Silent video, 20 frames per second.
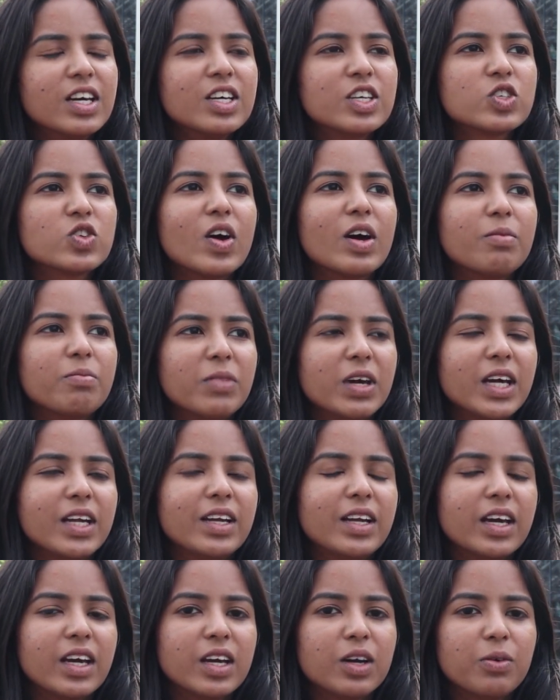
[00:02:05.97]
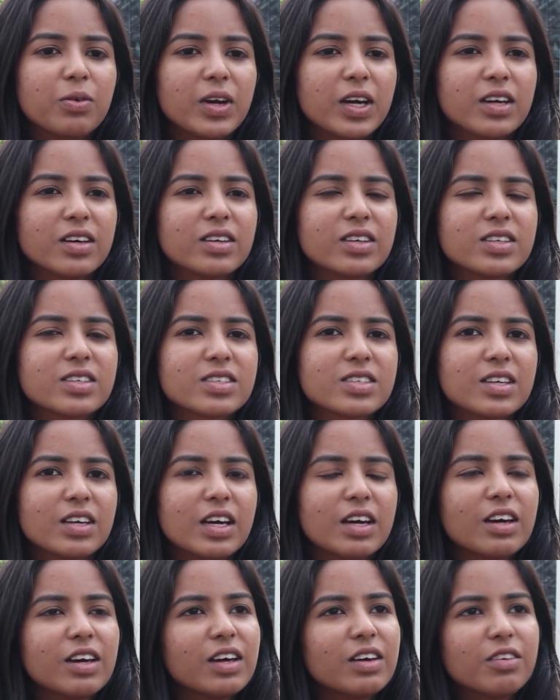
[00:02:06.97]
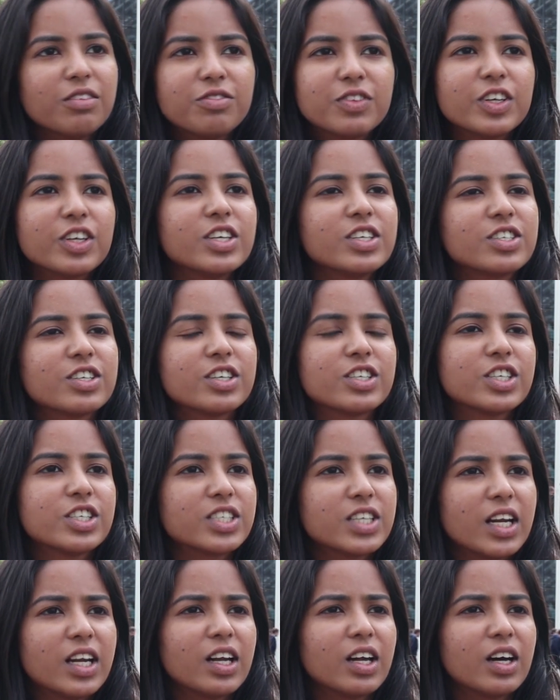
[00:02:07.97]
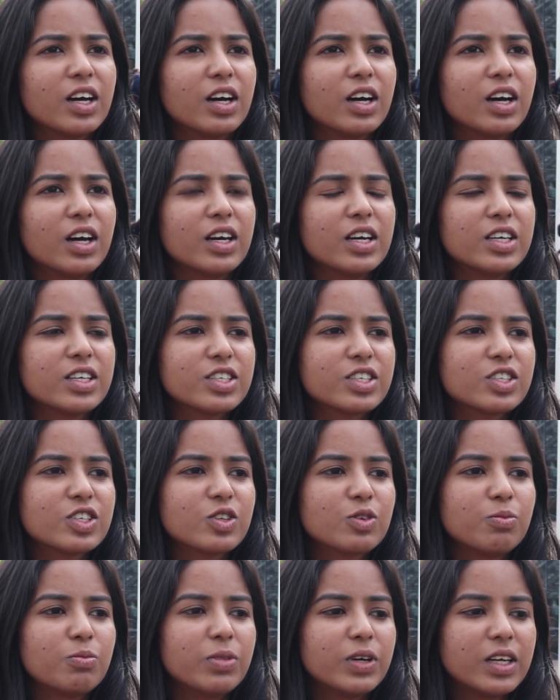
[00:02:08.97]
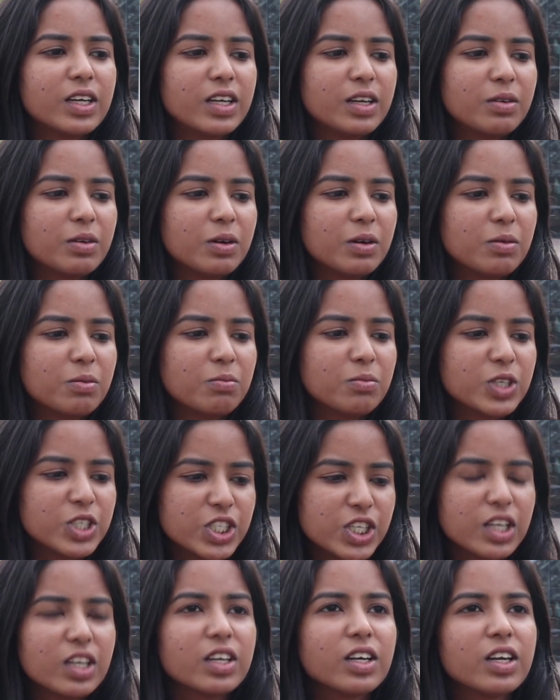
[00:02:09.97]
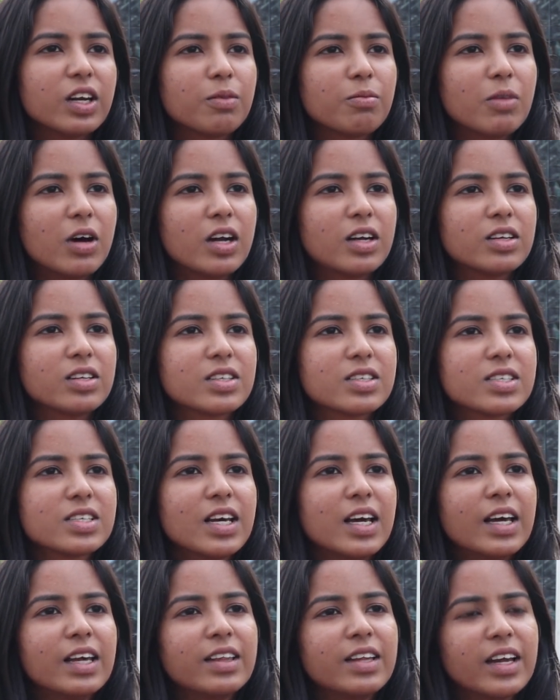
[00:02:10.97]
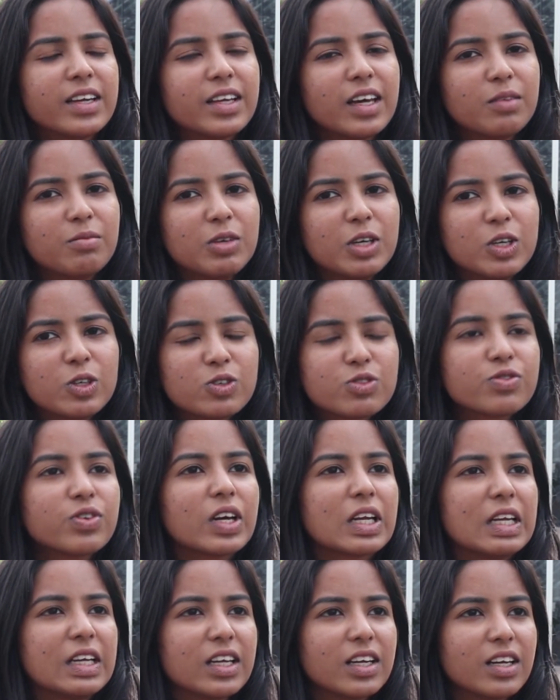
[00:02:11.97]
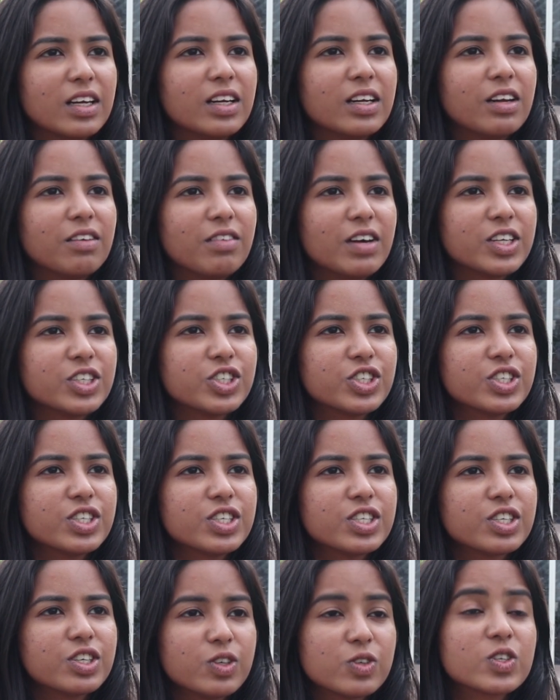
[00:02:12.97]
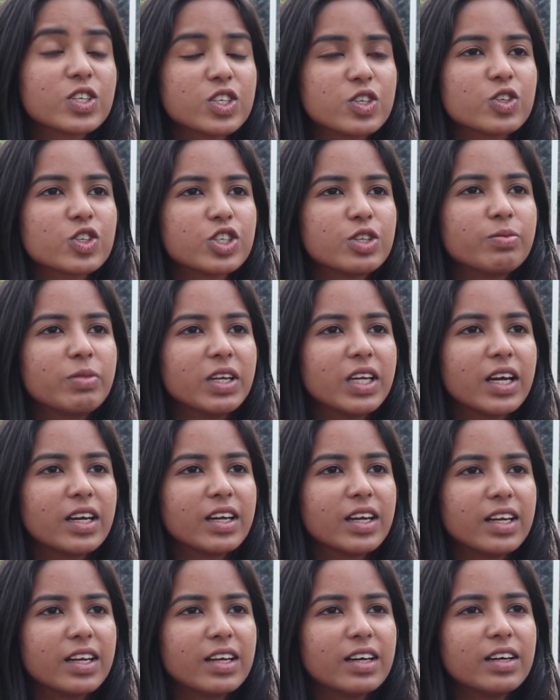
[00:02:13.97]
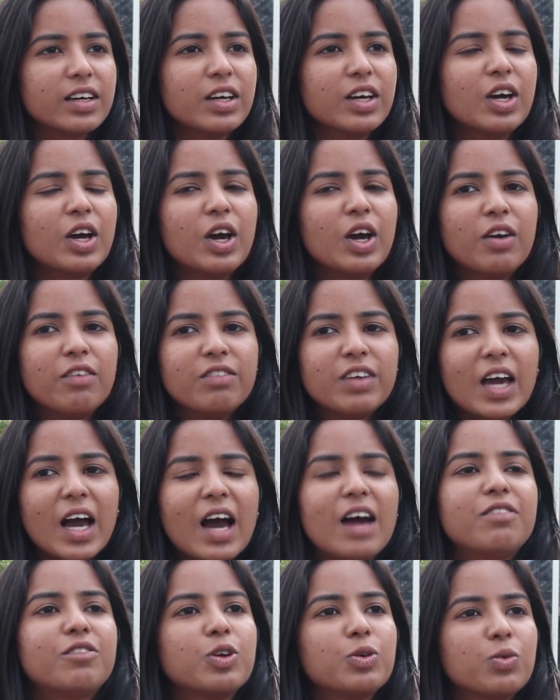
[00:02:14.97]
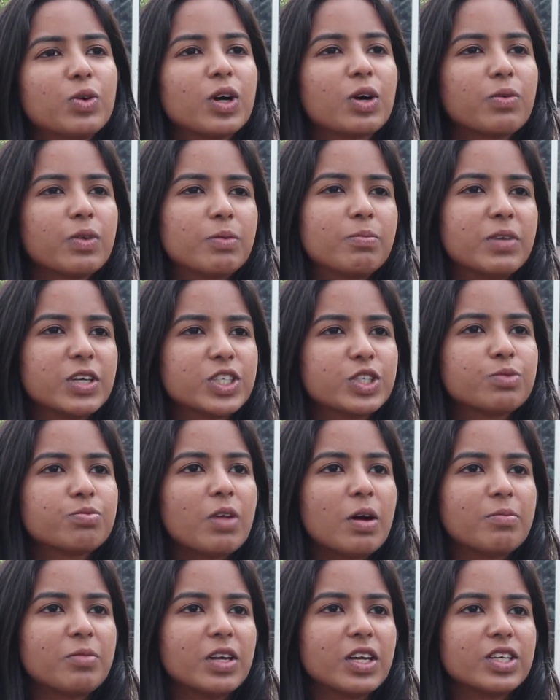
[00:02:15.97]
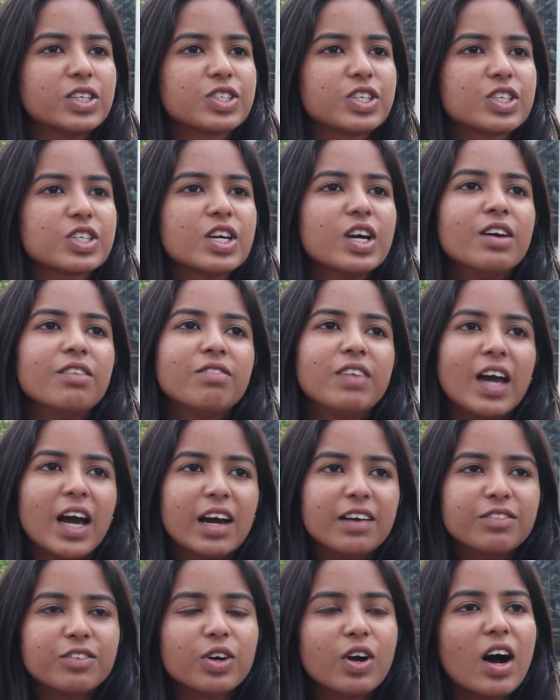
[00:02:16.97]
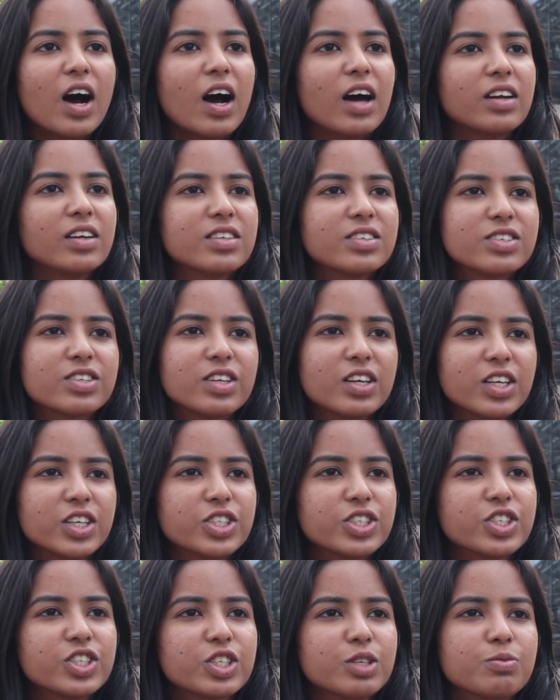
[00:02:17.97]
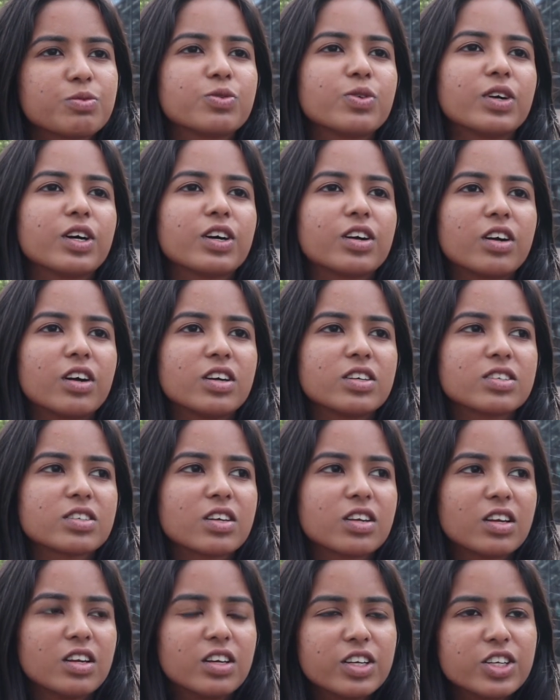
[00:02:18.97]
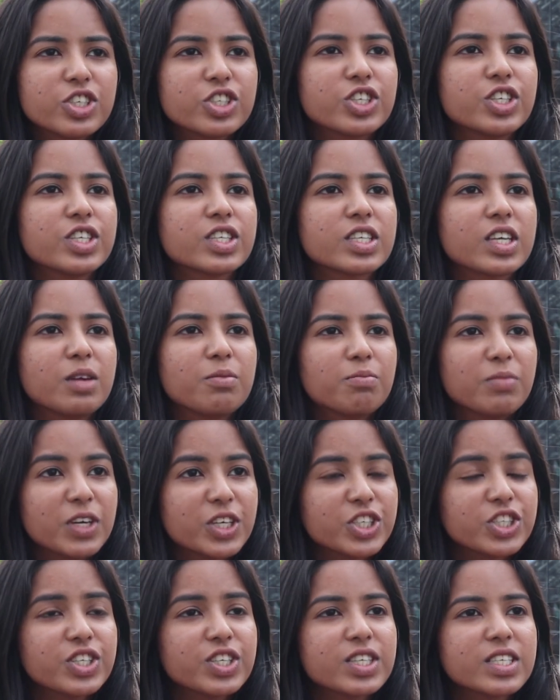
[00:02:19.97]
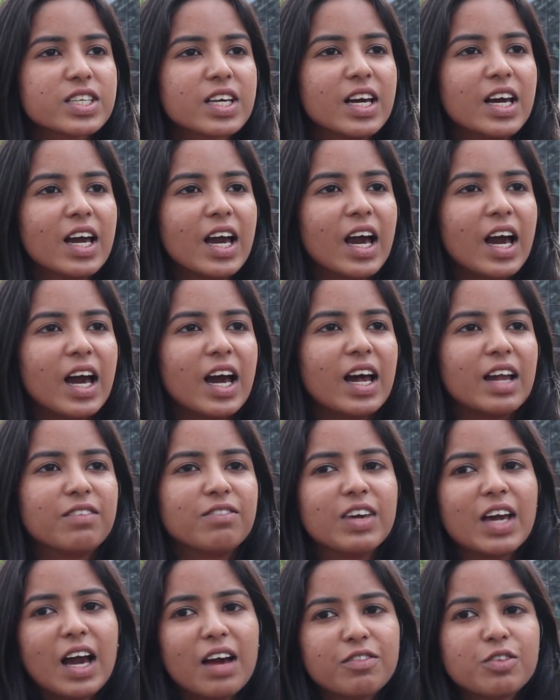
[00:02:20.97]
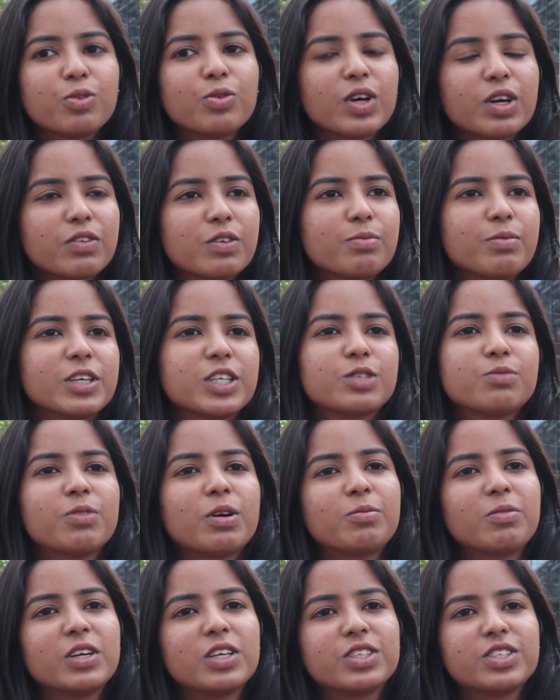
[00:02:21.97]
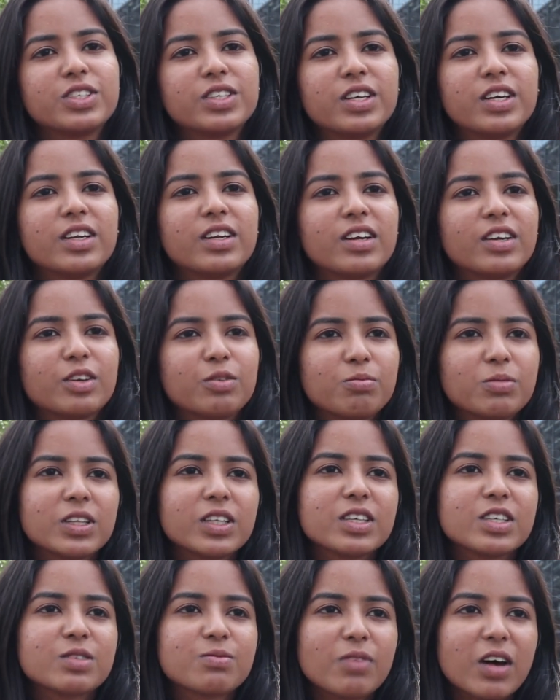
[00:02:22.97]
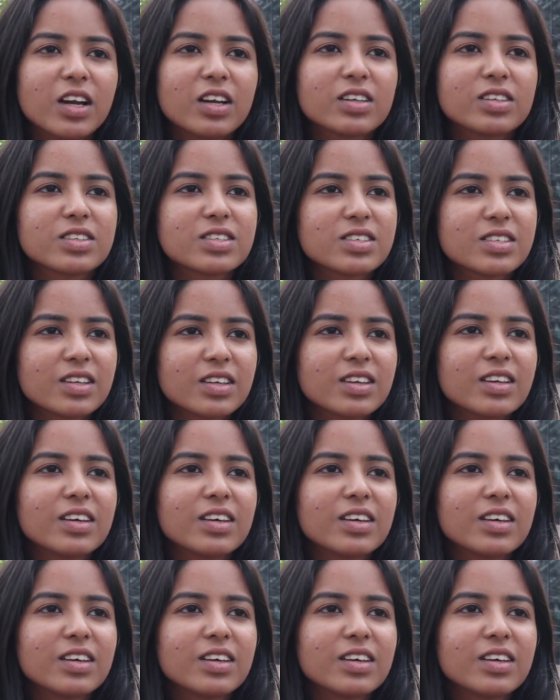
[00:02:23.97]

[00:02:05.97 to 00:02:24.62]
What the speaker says: So our main takeaway is, if the research agenda is to build machine learning models that can be used for clinical interventions using social media data, we have to work with patient populations. We have to harness relationships across clinicians and patients, and we have to work with patient population data to build these models.